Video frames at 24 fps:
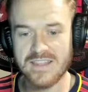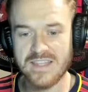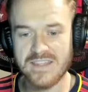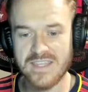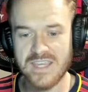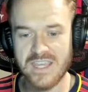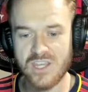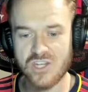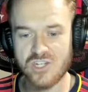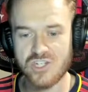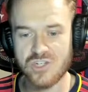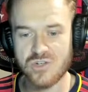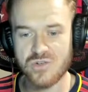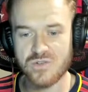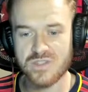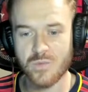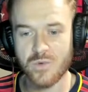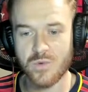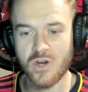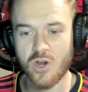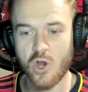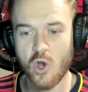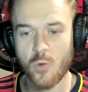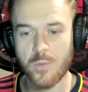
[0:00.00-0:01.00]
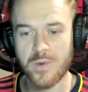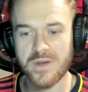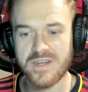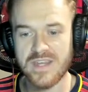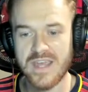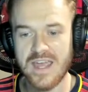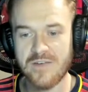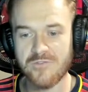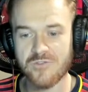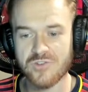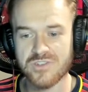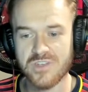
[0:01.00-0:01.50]
that the issues that we are hoping to
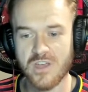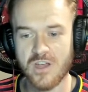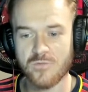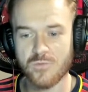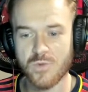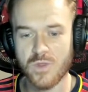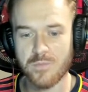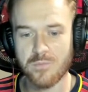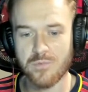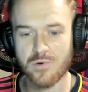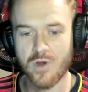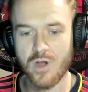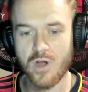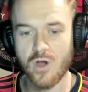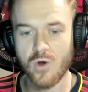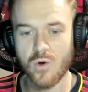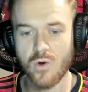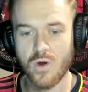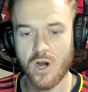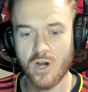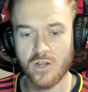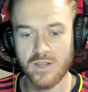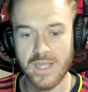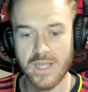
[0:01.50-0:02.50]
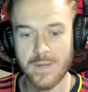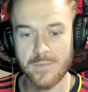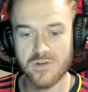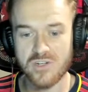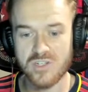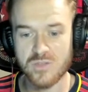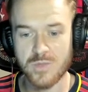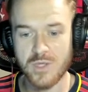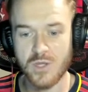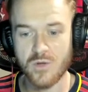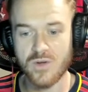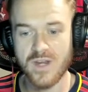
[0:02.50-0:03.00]
have resolved with Pro, our labor
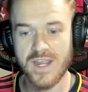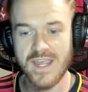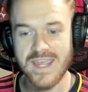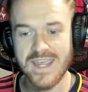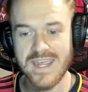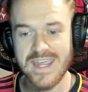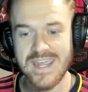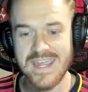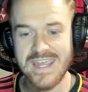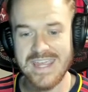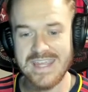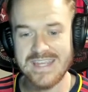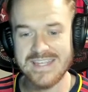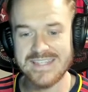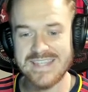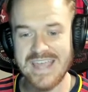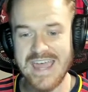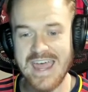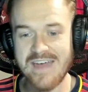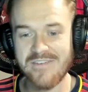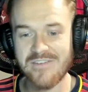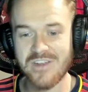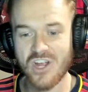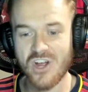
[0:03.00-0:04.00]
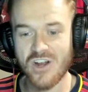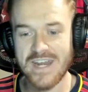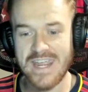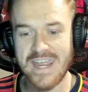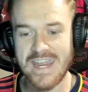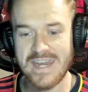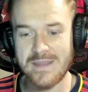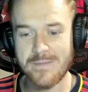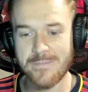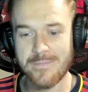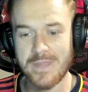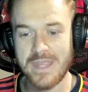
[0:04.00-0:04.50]
dispute, is having on
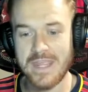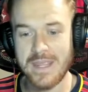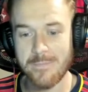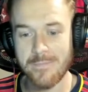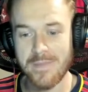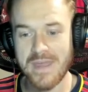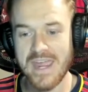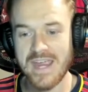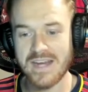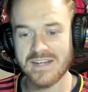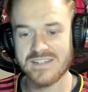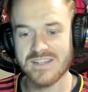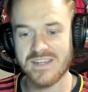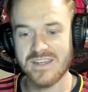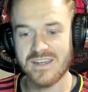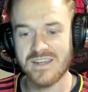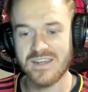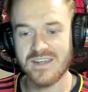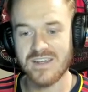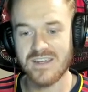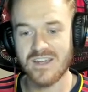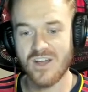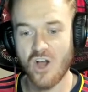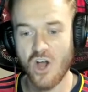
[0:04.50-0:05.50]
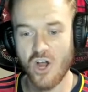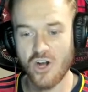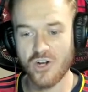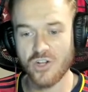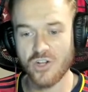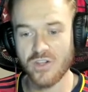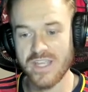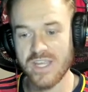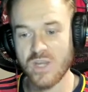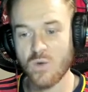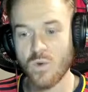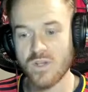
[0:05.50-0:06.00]
any impact on our
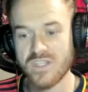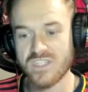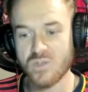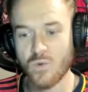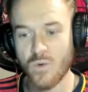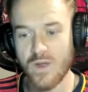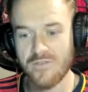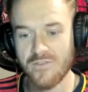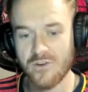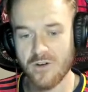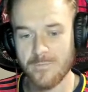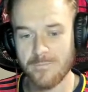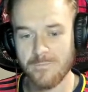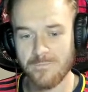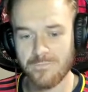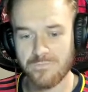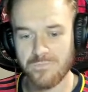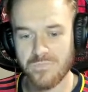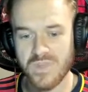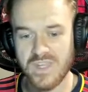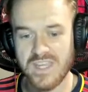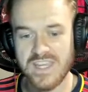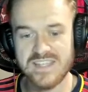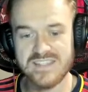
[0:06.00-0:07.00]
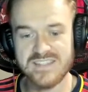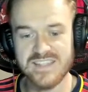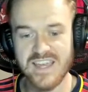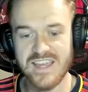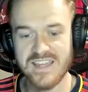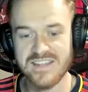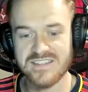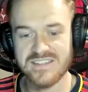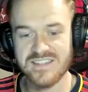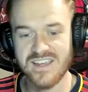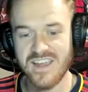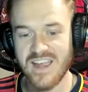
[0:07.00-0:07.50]
league whatsoever. He
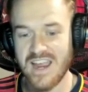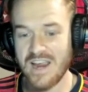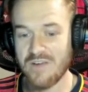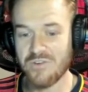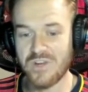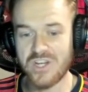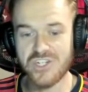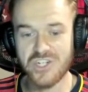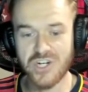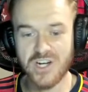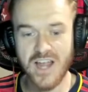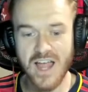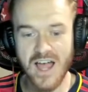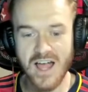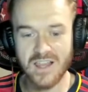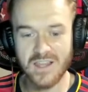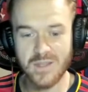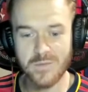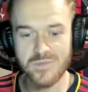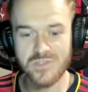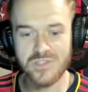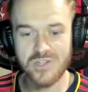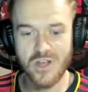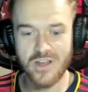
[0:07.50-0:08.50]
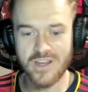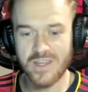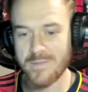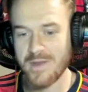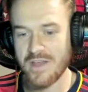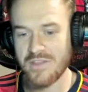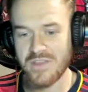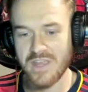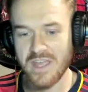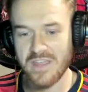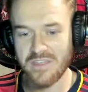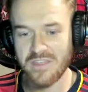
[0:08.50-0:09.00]
says, I read your columns talking
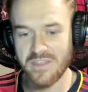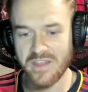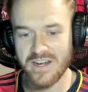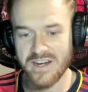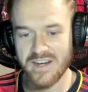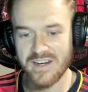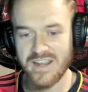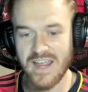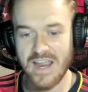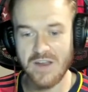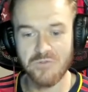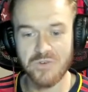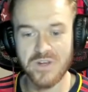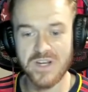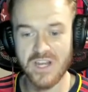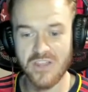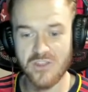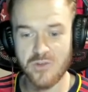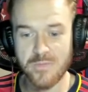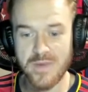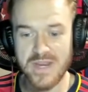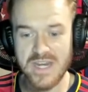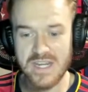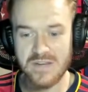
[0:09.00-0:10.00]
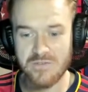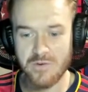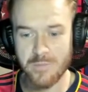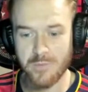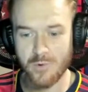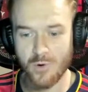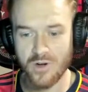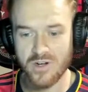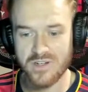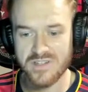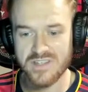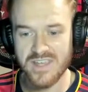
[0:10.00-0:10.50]
about the athletic, I read other media
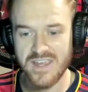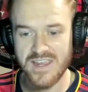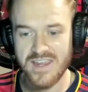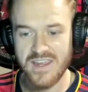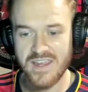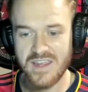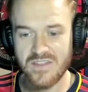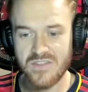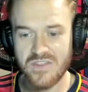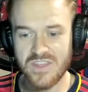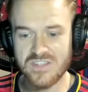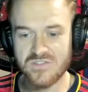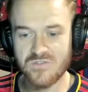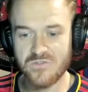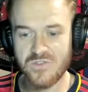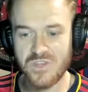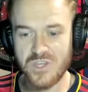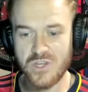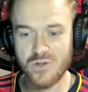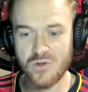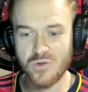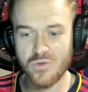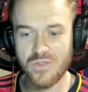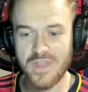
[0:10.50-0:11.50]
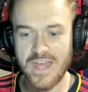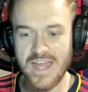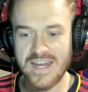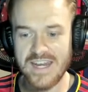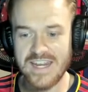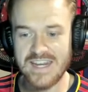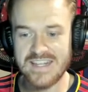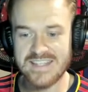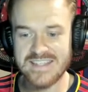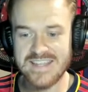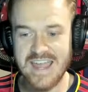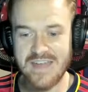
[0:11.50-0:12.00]
reports. This view that
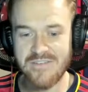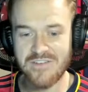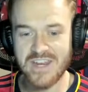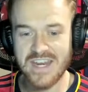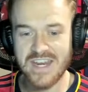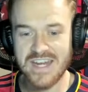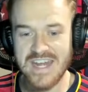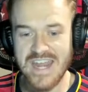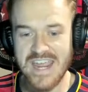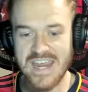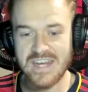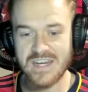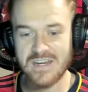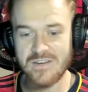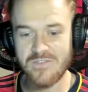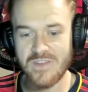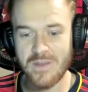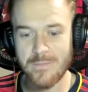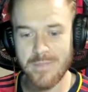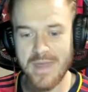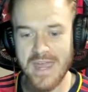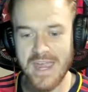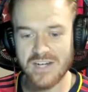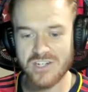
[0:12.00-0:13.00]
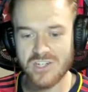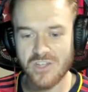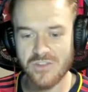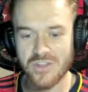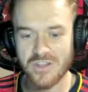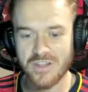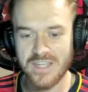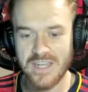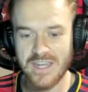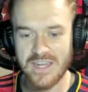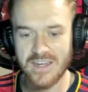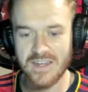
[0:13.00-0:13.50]
it is having a negative impact on the
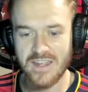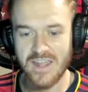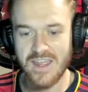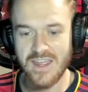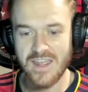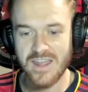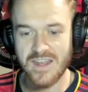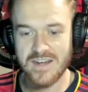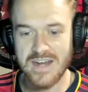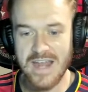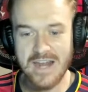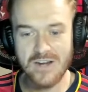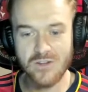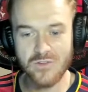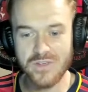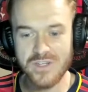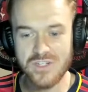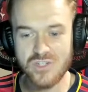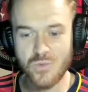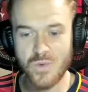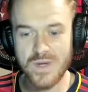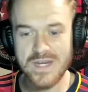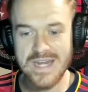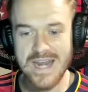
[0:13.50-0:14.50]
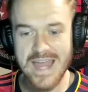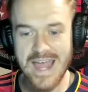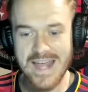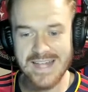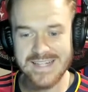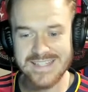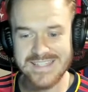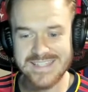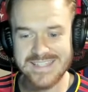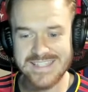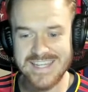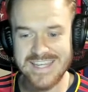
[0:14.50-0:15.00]
league. Not only do we
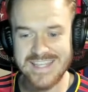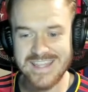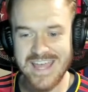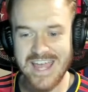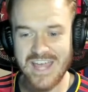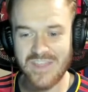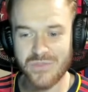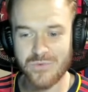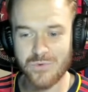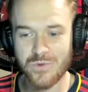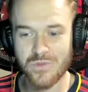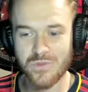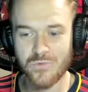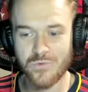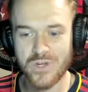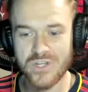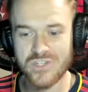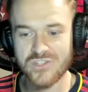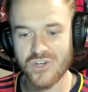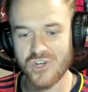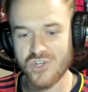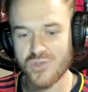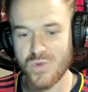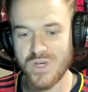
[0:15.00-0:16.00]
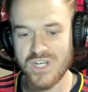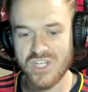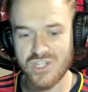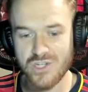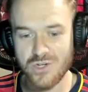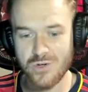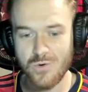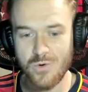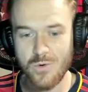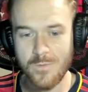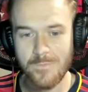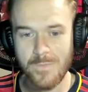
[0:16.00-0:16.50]
not see that through the research we
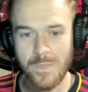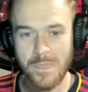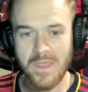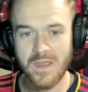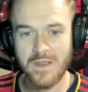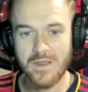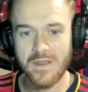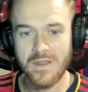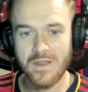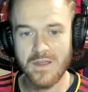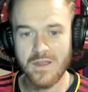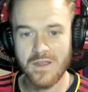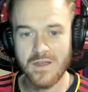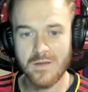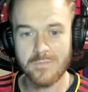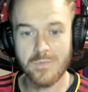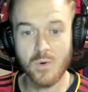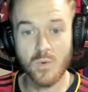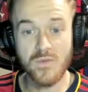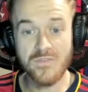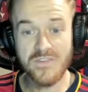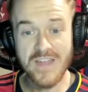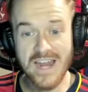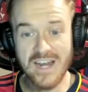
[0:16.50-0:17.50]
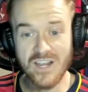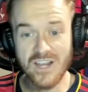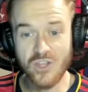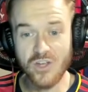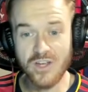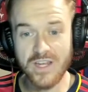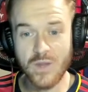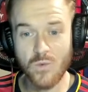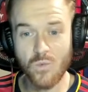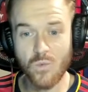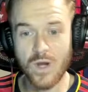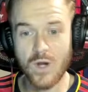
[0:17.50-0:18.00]
do, but we've got to
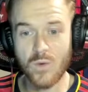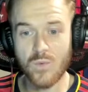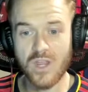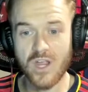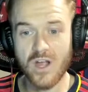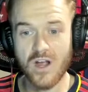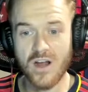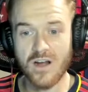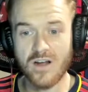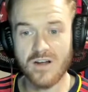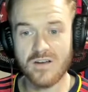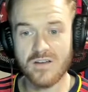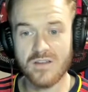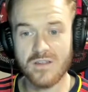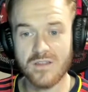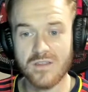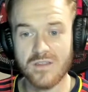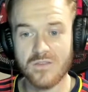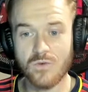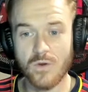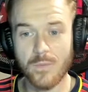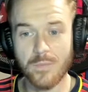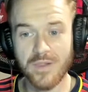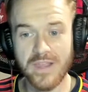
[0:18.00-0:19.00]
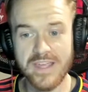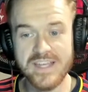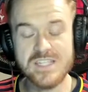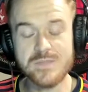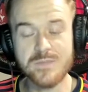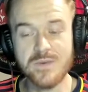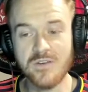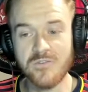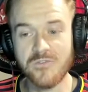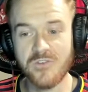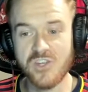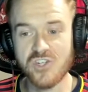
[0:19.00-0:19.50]
look at where we are. The
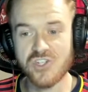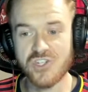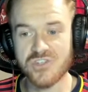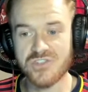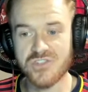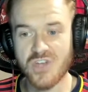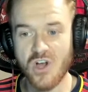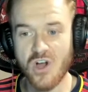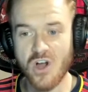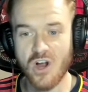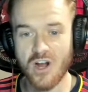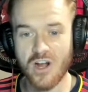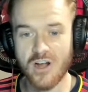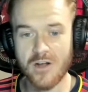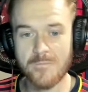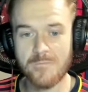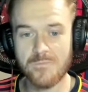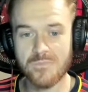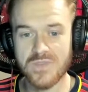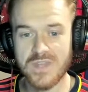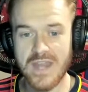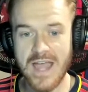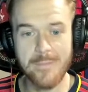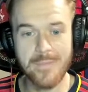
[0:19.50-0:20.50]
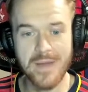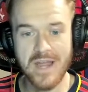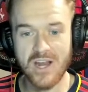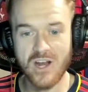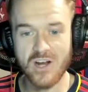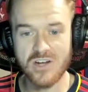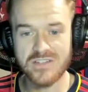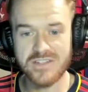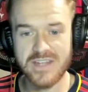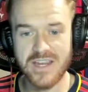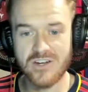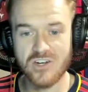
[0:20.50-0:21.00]
replacement officials are, not by
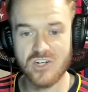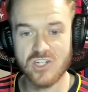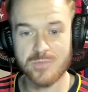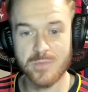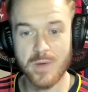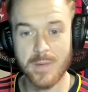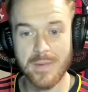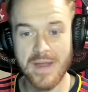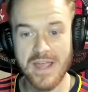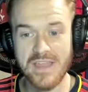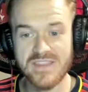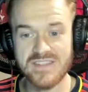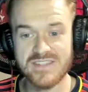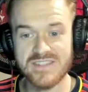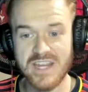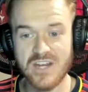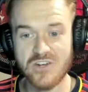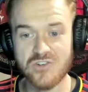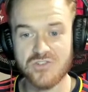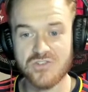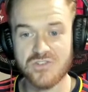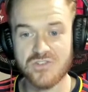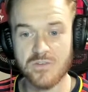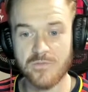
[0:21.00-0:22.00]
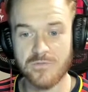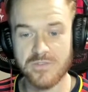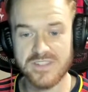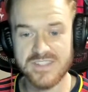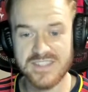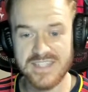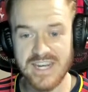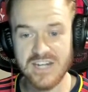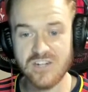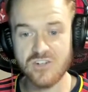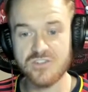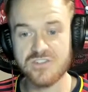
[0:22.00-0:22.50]
our standards, but by the standards of
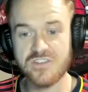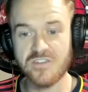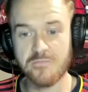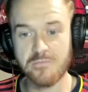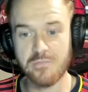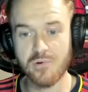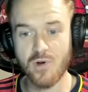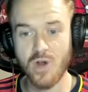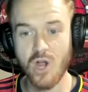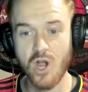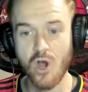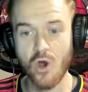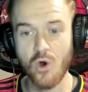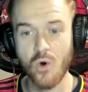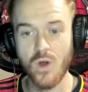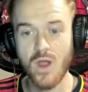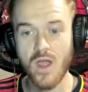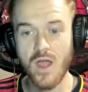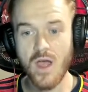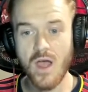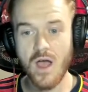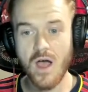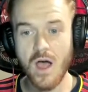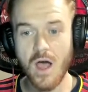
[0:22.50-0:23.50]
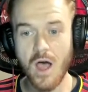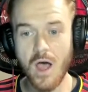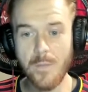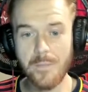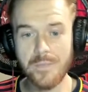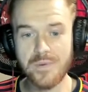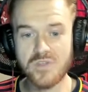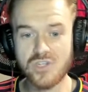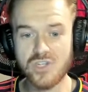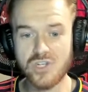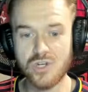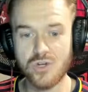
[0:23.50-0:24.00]
standards of pro
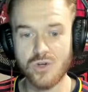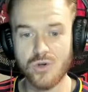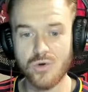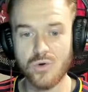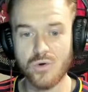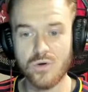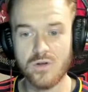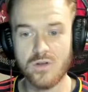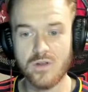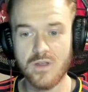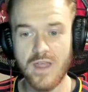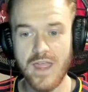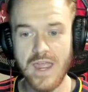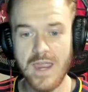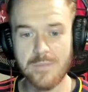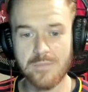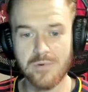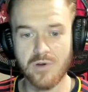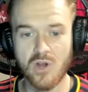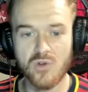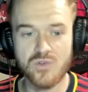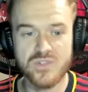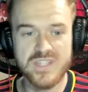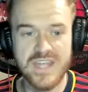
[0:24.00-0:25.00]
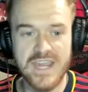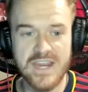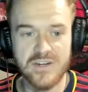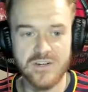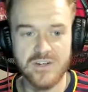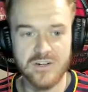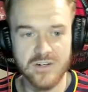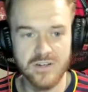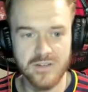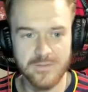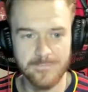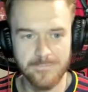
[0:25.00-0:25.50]
up to a pro
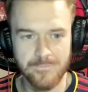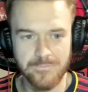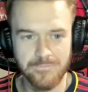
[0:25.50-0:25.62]
standard.